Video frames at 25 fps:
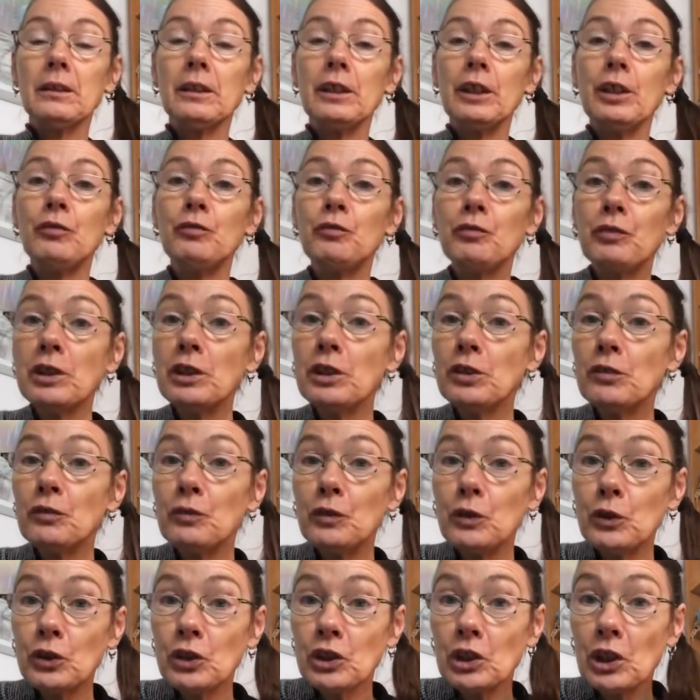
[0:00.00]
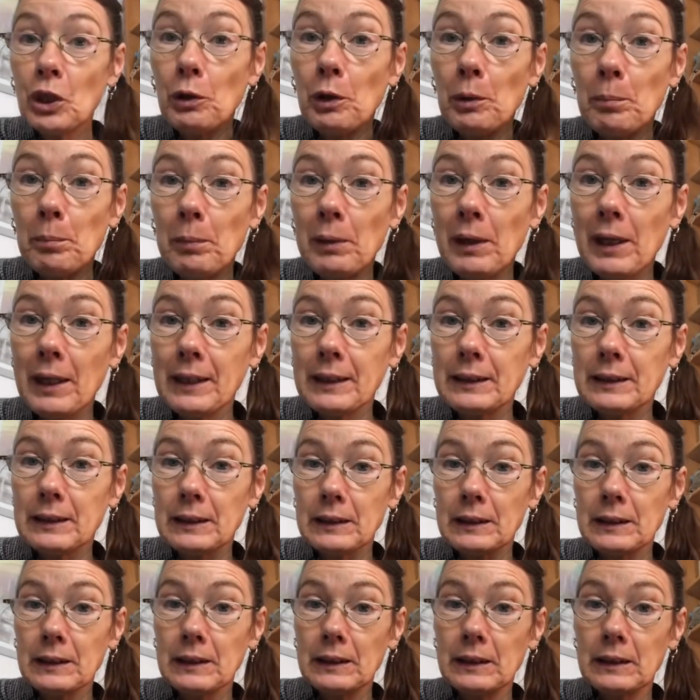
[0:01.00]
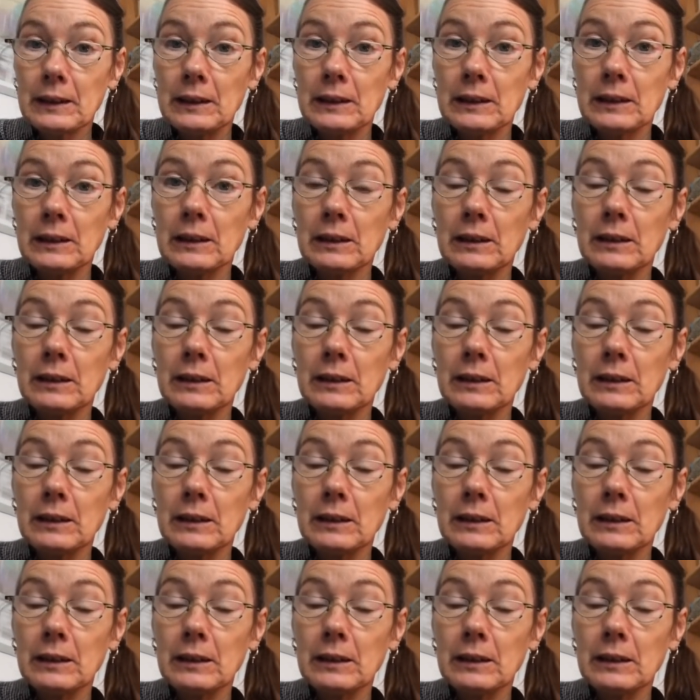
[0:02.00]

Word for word: in front of your solar plexus